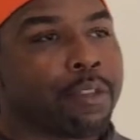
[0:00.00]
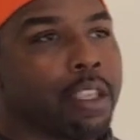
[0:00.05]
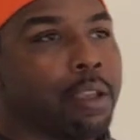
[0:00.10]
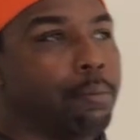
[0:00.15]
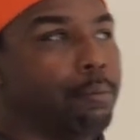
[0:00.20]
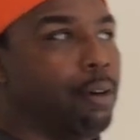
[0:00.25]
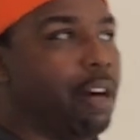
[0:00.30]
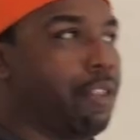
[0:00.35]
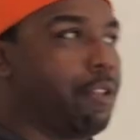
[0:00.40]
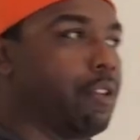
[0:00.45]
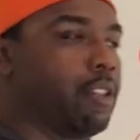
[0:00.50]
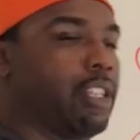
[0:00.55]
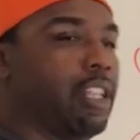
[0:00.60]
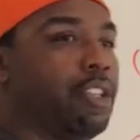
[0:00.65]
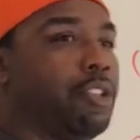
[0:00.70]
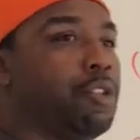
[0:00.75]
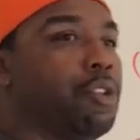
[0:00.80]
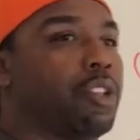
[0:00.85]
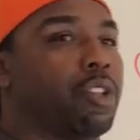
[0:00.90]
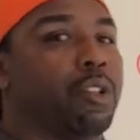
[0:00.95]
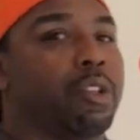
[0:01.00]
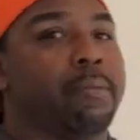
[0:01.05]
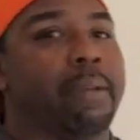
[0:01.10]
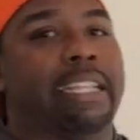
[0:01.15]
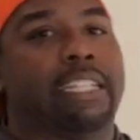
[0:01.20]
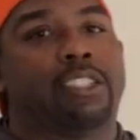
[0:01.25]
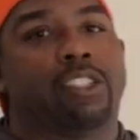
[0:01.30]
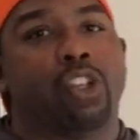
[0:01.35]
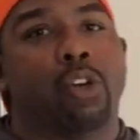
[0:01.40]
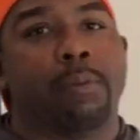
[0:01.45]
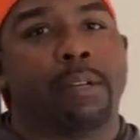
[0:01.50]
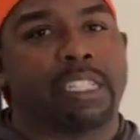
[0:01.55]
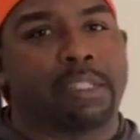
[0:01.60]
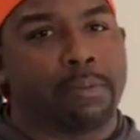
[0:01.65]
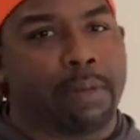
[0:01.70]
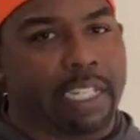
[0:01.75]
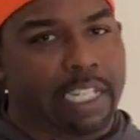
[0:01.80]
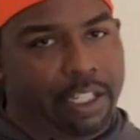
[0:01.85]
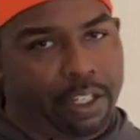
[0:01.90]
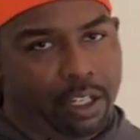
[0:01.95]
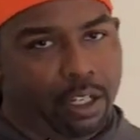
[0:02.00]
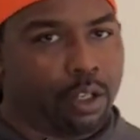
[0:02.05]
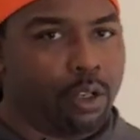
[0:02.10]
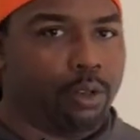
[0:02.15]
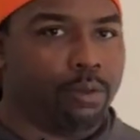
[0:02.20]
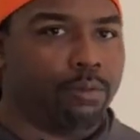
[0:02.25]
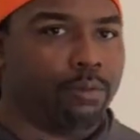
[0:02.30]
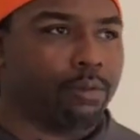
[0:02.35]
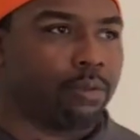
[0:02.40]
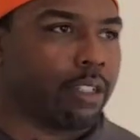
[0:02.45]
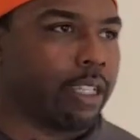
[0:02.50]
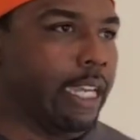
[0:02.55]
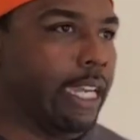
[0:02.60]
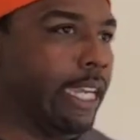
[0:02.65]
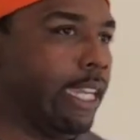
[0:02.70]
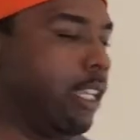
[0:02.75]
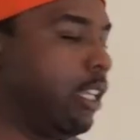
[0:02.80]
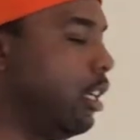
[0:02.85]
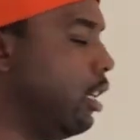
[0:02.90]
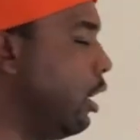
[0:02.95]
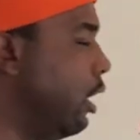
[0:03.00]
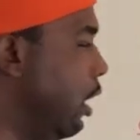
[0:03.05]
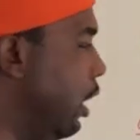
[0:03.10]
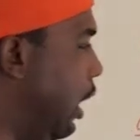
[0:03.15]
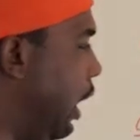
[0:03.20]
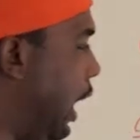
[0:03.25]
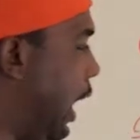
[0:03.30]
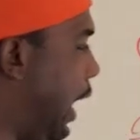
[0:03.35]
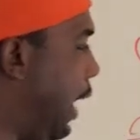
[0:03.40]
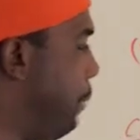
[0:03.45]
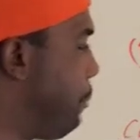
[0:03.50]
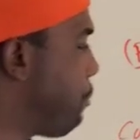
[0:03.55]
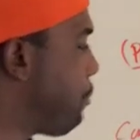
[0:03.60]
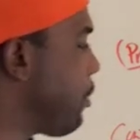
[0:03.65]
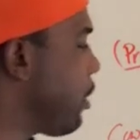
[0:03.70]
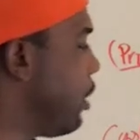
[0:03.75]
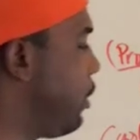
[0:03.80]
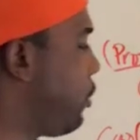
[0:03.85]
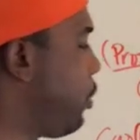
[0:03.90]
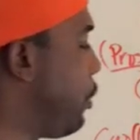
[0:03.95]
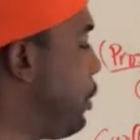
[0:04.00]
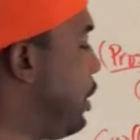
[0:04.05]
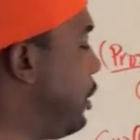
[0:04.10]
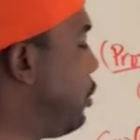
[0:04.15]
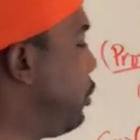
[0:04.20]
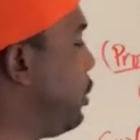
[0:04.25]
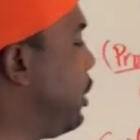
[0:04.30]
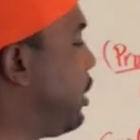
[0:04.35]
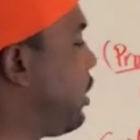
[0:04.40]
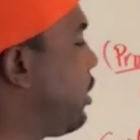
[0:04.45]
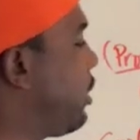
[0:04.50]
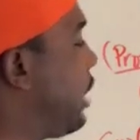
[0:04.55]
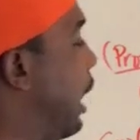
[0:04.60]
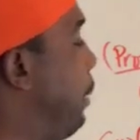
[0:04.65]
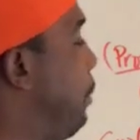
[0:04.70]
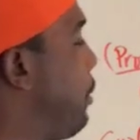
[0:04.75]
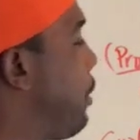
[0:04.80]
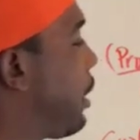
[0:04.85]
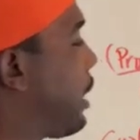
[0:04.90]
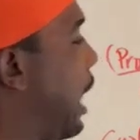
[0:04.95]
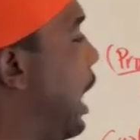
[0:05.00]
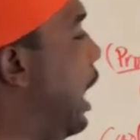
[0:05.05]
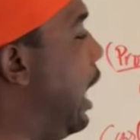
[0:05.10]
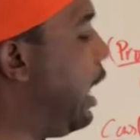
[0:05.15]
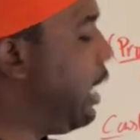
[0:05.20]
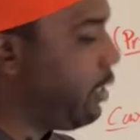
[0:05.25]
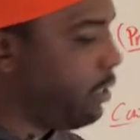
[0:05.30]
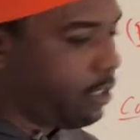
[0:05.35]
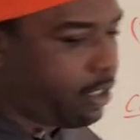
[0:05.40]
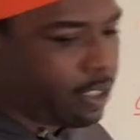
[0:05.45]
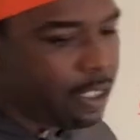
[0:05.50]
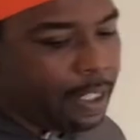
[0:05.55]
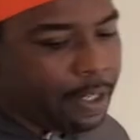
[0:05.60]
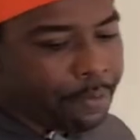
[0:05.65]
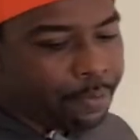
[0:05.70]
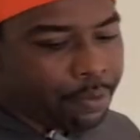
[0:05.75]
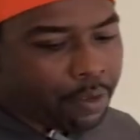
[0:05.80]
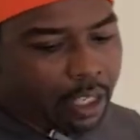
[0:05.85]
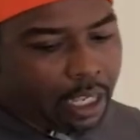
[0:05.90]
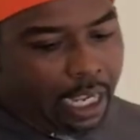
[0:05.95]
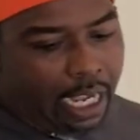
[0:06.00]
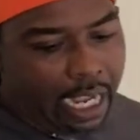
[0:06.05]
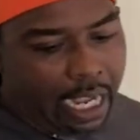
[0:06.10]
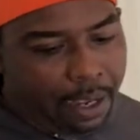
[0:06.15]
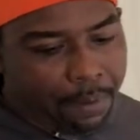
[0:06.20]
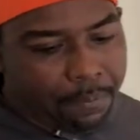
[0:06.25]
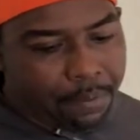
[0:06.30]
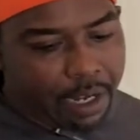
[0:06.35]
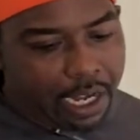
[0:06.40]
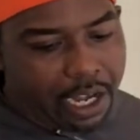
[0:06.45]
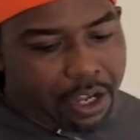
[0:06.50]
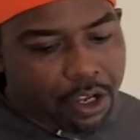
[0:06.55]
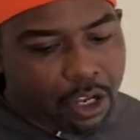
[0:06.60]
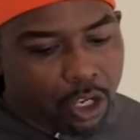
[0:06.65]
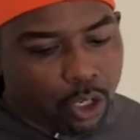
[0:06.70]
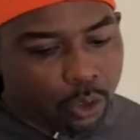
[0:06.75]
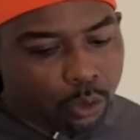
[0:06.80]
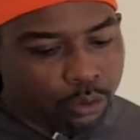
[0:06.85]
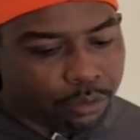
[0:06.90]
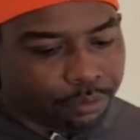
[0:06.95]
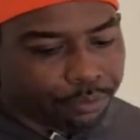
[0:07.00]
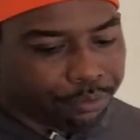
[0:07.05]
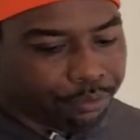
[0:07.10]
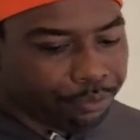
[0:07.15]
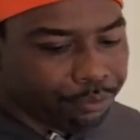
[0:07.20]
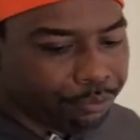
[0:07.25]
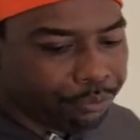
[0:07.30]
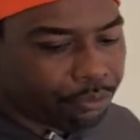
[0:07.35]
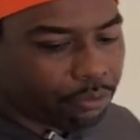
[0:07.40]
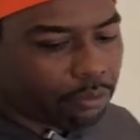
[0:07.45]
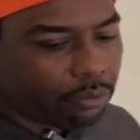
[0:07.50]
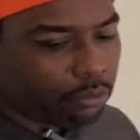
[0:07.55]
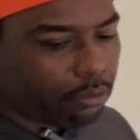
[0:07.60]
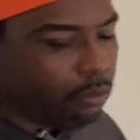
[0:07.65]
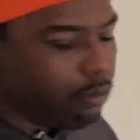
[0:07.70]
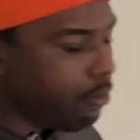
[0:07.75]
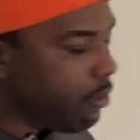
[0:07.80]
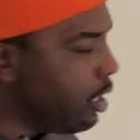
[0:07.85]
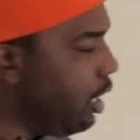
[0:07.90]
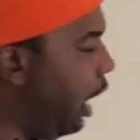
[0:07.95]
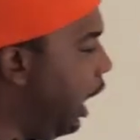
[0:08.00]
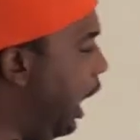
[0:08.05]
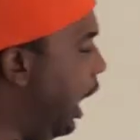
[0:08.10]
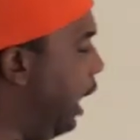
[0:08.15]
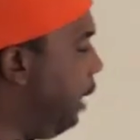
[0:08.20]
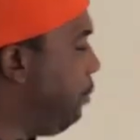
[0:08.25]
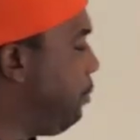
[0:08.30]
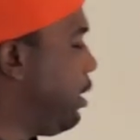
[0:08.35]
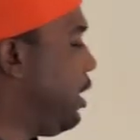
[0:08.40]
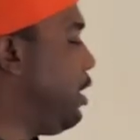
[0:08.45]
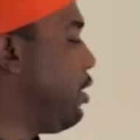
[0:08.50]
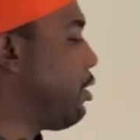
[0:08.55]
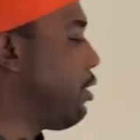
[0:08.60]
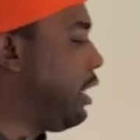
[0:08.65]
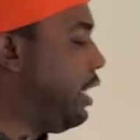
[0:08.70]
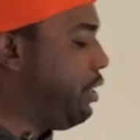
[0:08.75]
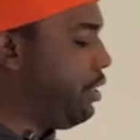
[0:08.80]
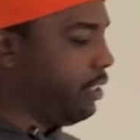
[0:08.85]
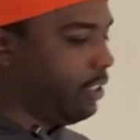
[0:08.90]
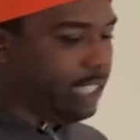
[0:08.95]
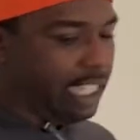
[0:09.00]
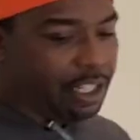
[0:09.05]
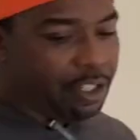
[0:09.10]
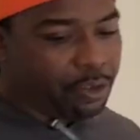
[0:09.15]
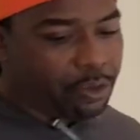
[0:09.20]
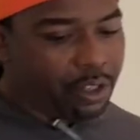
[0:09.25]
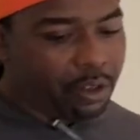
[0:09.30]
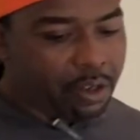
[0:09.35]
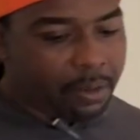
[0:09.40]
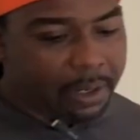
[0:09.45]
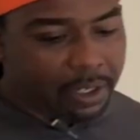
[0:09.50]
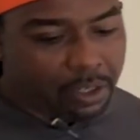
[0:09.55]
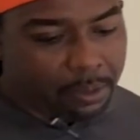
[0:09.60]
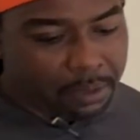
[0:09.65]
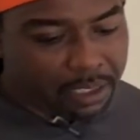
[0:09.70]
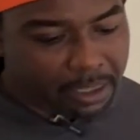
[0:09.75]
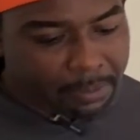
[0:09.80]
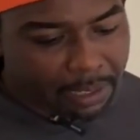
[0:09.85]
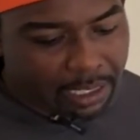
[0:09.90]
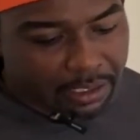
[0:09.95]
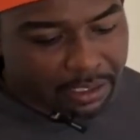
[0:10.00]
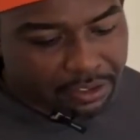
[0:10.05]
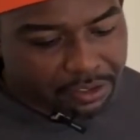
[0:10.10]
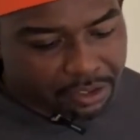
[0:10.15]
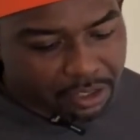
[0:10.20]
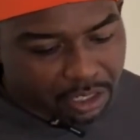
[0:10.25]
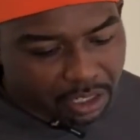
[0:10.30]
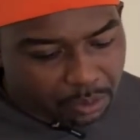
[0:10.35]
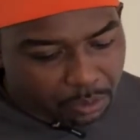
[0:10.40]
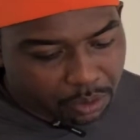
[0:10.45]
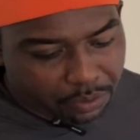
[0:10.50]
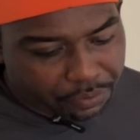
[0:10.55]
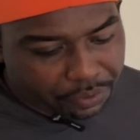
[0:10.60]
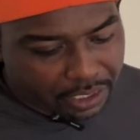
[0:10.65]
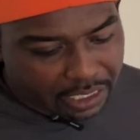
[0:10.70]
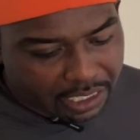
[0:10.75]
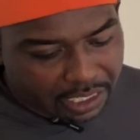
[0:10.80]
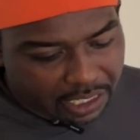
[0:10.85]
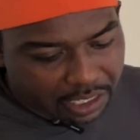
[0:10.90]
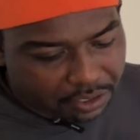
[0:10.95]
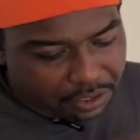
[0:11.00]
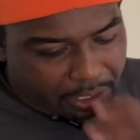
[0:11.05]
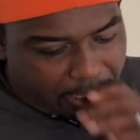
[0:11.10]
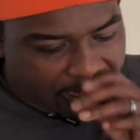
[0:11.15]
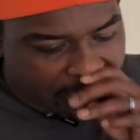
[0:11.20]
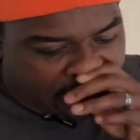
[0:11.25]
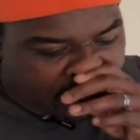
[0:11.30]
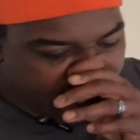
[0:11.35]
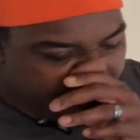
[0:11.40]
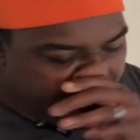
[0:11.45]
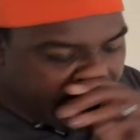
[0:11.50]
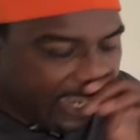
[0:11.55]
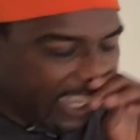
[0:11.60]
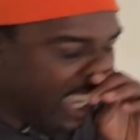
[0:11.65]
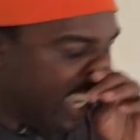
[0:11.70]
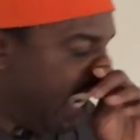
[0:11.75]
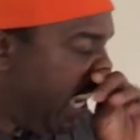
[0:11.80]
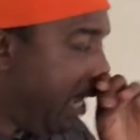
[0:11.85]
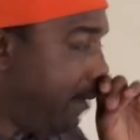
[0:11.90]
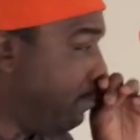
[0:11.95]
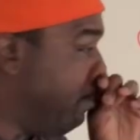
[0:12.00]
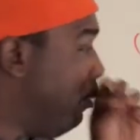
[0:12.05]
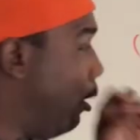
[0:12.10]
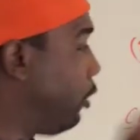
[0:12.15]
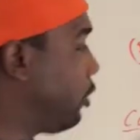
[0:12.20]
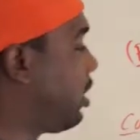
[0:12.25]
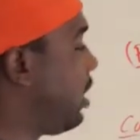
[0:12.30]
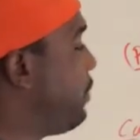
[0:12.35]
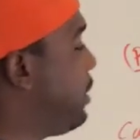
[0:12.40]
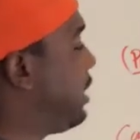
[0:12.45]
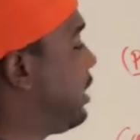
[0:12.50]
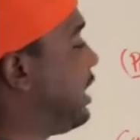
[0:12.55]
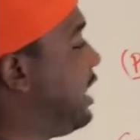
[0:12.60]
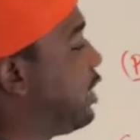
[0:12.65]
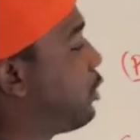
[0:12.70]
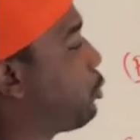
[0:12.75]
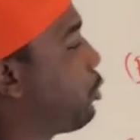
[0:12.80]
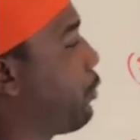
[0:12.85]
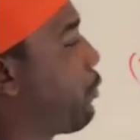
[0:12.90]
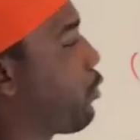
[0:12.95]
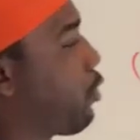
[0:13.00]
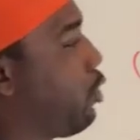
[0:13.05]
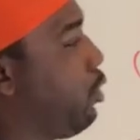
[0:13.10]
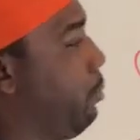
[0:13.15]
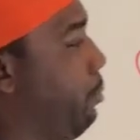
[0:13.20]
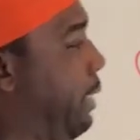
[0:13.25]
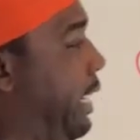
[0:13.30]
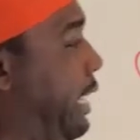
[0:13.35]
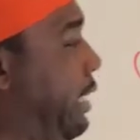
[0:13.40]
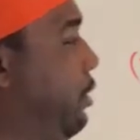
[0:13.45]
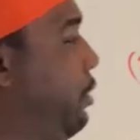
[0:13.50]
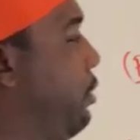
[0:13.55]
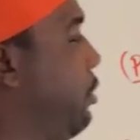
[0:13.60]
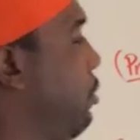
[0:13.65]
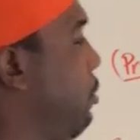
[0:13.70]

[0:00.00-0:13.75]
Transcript: but they're telling you can only make so much money in the home, okay? So these are just some of the cons that I know here in this industry. I want to make sure I'm looking at my list here. I don't want to forget anything. Most of this is referral based,